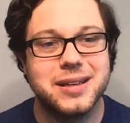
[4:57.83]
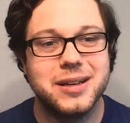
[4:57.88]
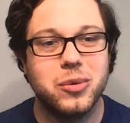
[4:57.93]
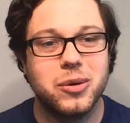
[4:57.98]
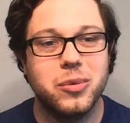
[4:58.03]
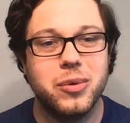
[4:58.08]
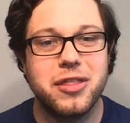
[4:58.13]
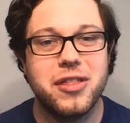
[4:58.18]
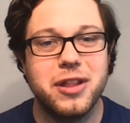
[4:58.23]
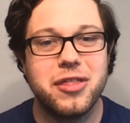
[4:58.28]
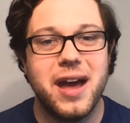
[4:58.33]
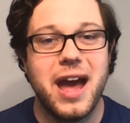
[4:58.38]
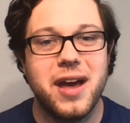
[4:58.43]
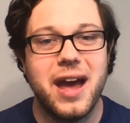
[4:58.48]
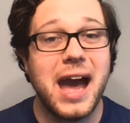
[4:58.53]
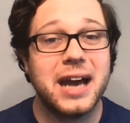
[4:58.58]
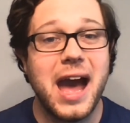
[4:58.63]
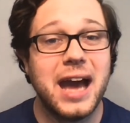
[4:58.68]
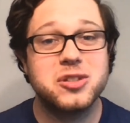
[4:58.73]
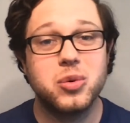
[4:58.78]
with
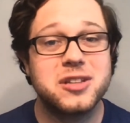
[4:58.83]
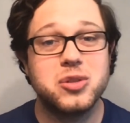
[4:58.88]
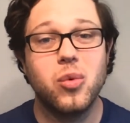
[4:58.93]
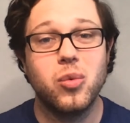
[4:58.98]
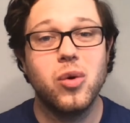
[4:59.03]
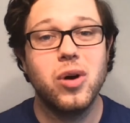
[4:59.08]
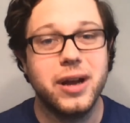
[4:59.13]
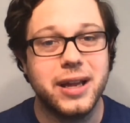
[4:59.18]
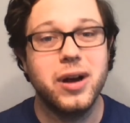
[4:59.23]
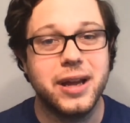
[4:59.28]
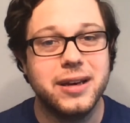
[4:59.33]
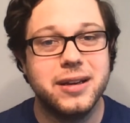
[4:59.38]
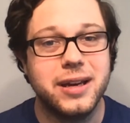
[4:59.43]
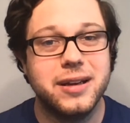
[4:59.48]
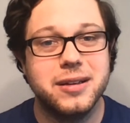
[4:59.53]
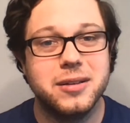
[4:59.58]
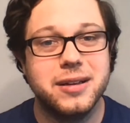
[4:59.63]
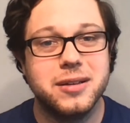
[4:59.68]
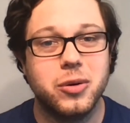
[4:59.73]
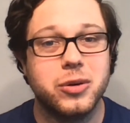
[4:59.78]
Act One